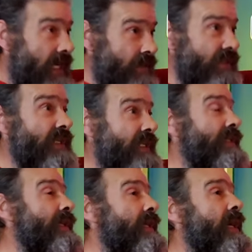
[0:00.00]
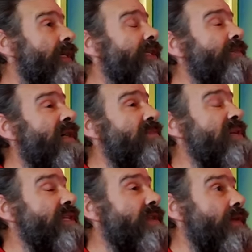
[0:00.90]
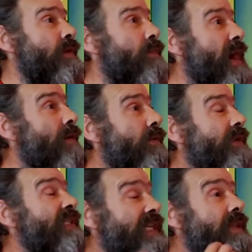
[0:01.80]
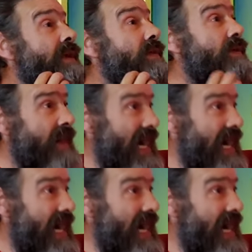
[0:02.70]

I was thinking that the idea might be that the power is in the